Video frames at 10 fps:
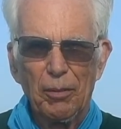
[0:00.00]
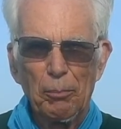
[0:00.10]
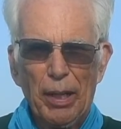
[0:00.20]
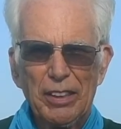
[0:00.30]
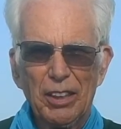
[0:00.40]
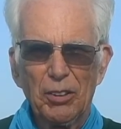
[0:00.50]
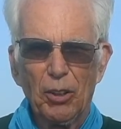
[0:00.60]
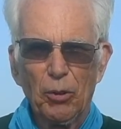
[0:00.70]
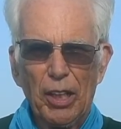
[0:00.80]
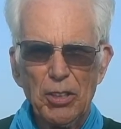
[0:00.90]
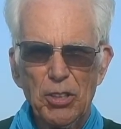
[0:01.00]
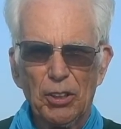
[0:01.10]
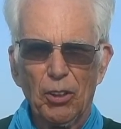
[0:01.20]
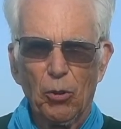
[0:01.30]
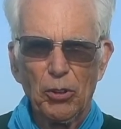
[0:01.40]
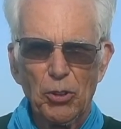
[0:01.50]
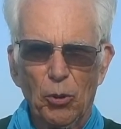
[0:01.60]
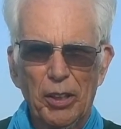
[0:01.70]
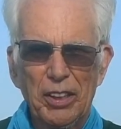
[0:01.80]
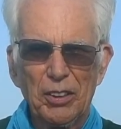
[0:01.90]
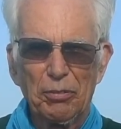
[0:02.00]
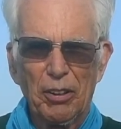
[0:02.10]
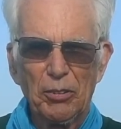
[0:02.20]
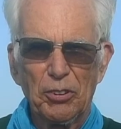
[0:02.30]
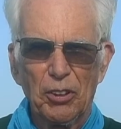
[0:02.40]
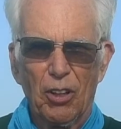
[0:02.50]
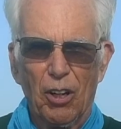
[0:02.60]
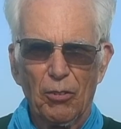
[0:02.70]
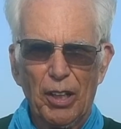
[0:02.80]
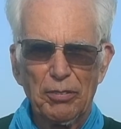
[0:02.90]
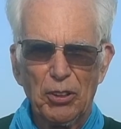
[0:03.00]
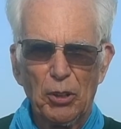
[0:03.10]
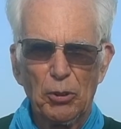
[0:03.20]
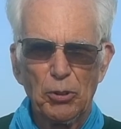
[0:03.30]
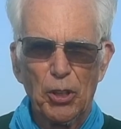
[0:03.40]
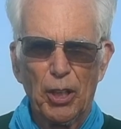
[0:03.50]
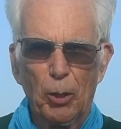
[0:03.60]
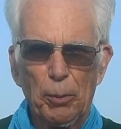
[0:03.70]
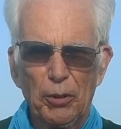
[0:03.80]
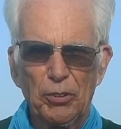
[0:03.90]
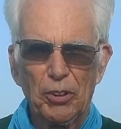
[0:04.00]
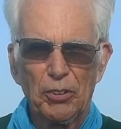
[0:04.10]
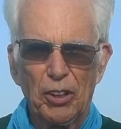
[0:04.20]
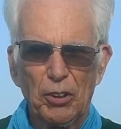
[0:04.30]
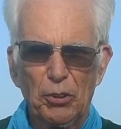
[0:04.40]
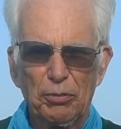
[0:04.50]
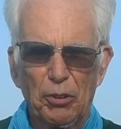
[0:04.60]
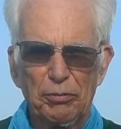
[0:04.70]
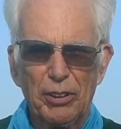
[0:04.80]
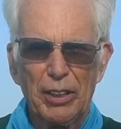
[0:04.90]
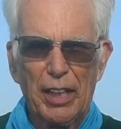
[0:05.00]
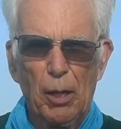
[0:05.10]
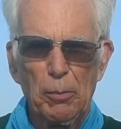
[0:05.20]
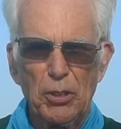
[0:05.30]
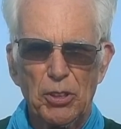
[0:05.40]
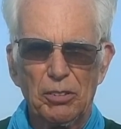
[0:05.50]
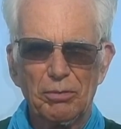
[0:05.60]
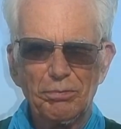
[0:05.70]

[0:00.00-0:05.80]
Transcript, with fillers: making a donation or joining the Friends of the Carr Refuge to help us continue fulfilling our mission?